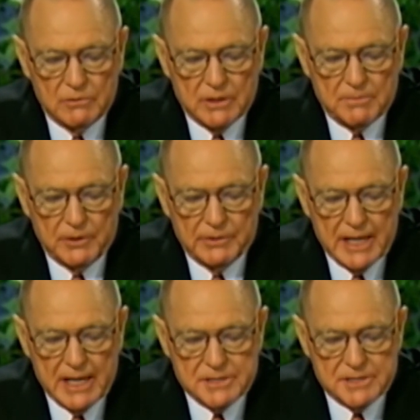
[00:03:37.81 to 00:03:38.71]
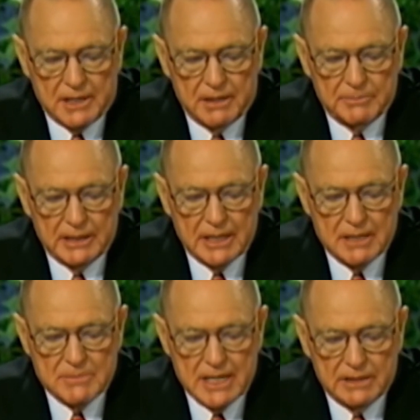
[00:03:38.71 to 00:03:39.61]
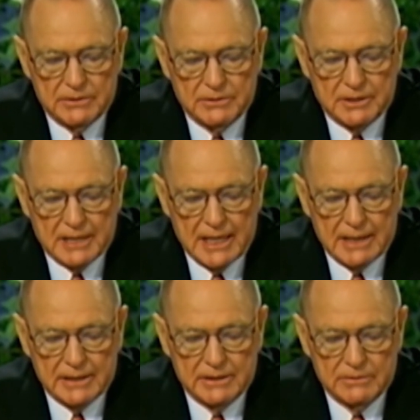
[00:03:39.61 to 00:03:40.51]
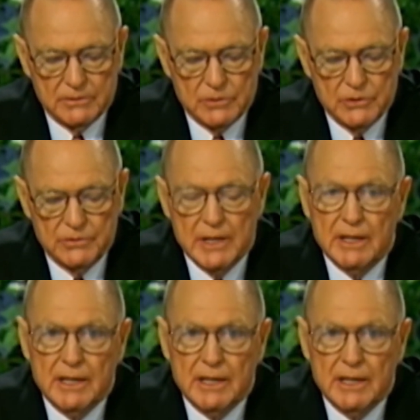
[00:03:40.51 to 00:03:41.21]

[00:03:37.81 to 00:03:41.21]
They went upon the housetop and let him down through the tiling of the roof.